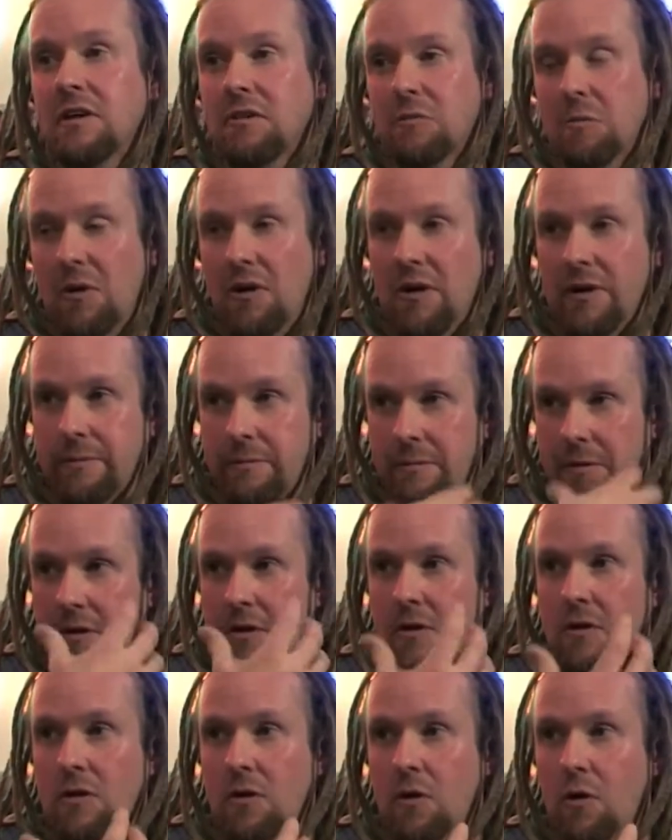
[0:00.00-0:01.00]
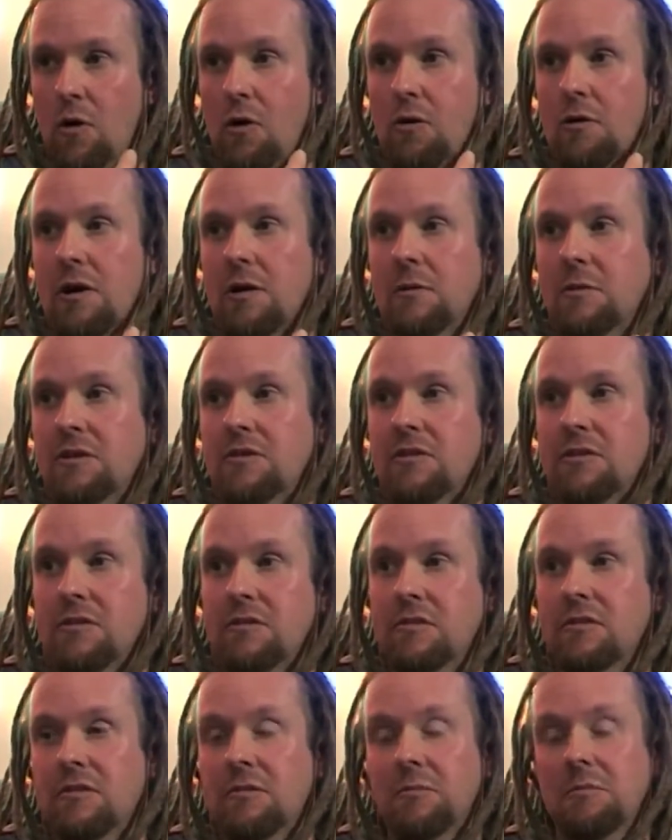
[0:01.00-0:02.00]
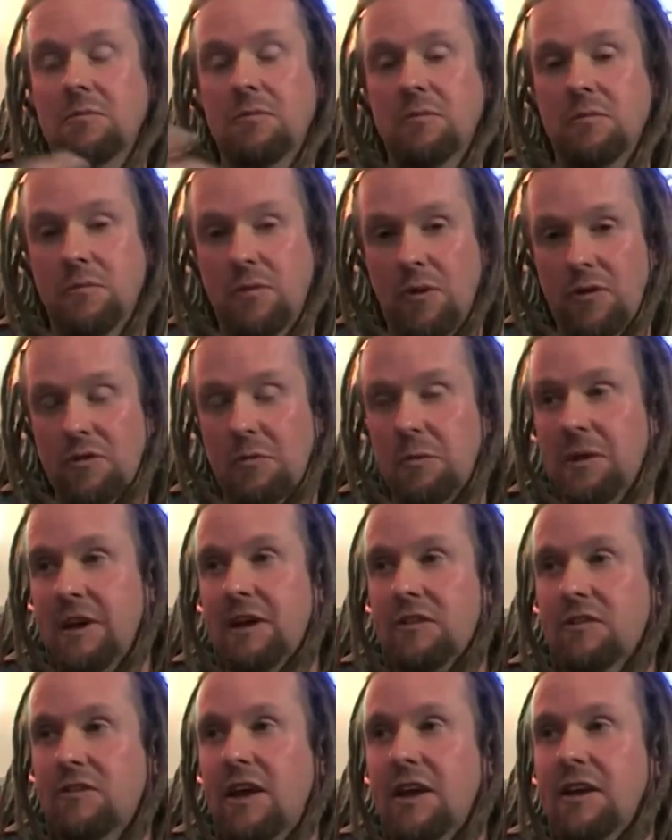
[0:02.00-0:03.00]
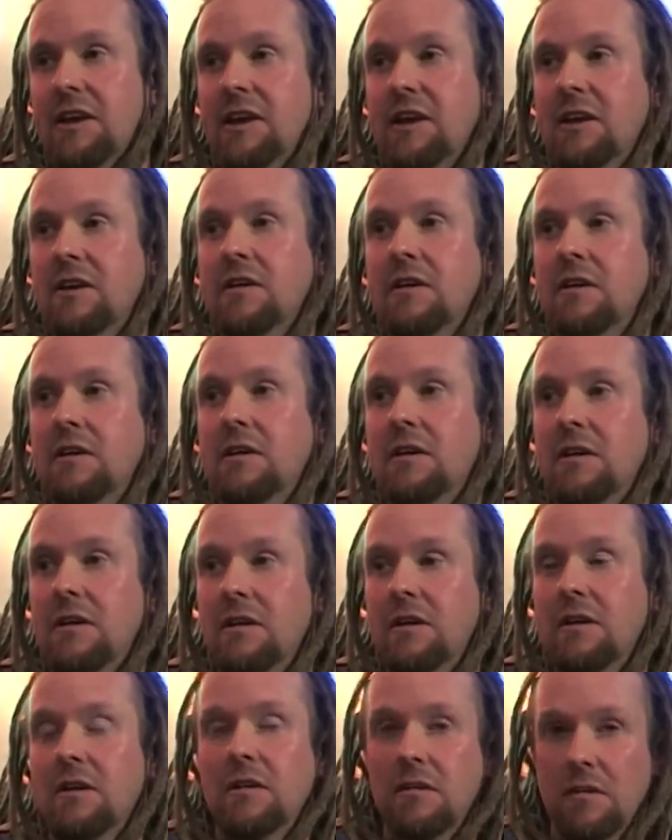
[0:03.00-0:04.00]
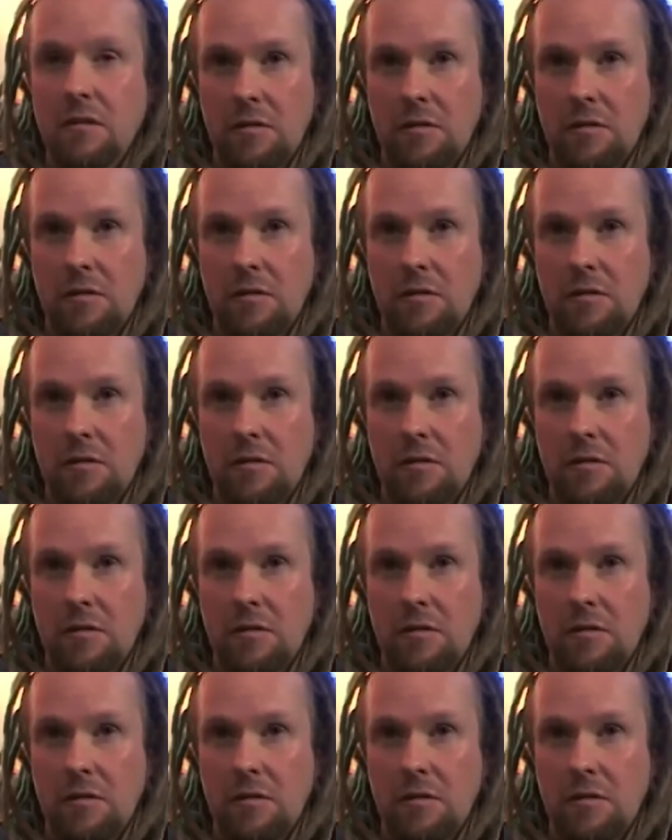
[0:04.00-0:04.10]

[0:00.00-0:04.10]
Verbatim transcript: It's my aura, which is possibly extending yeah, yeah.